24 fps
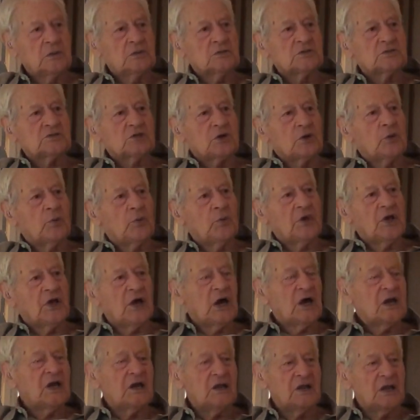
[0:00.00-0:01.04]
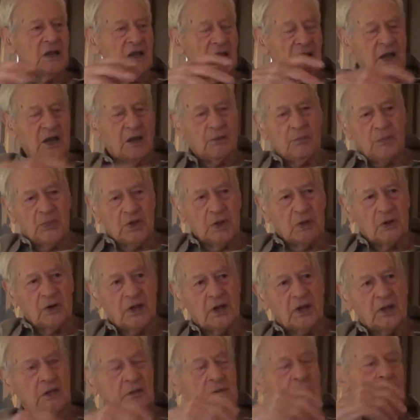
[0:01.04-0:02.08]
So we got into that
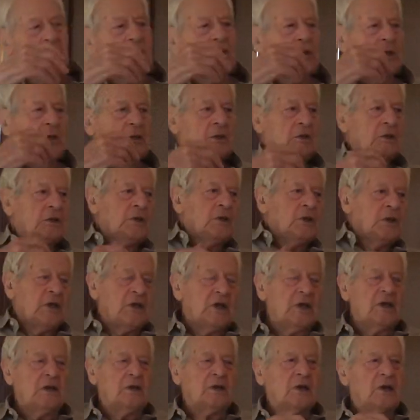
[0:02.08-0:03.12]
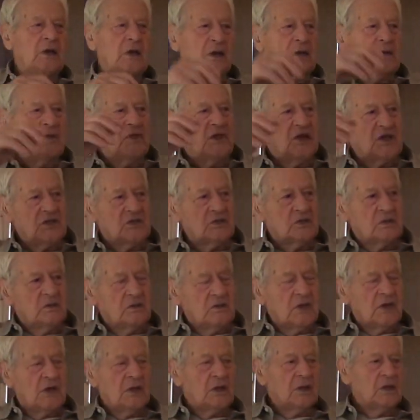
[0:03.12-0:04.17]
building, and
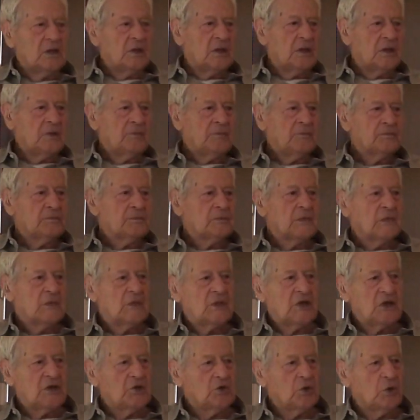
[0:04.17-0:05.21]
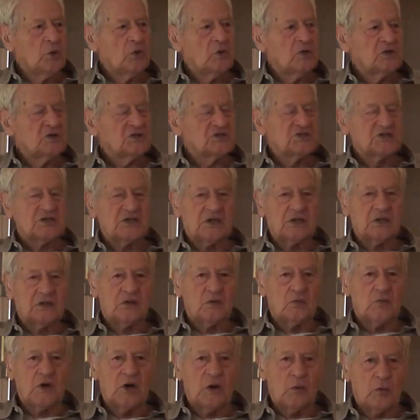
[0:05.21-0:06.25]
they told us that the
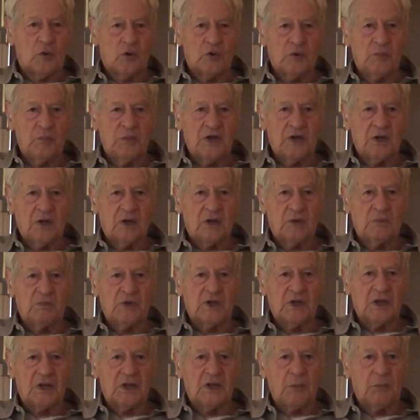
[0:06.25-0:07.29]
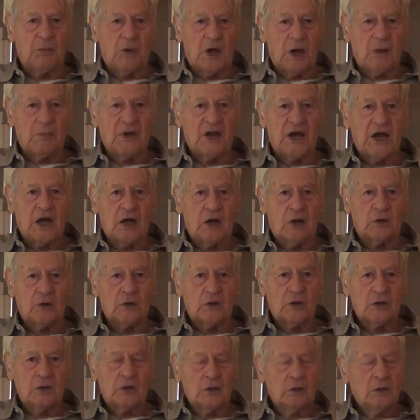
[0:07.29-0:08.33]
railroad had been completely bombed out.
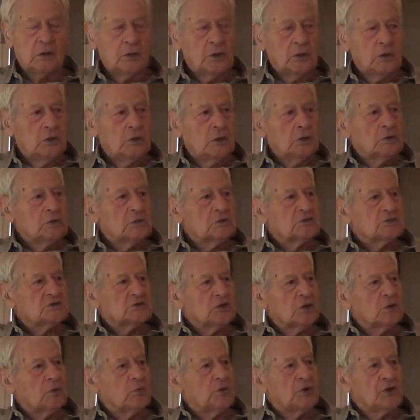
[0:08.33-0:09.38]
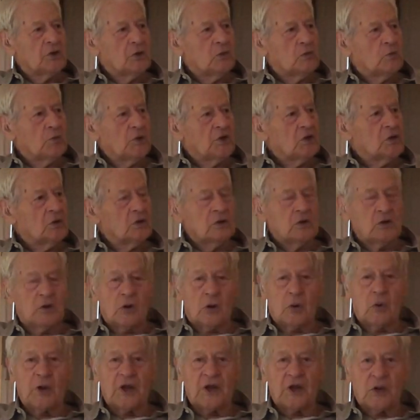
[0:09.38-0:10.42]
So we couldn't
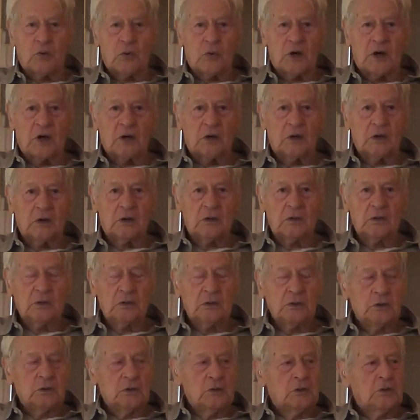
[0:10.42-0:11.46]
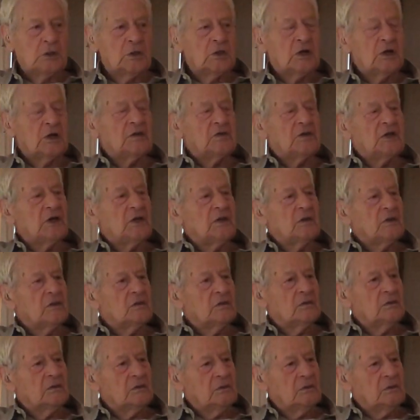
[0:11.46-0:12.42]
go anywhere. And then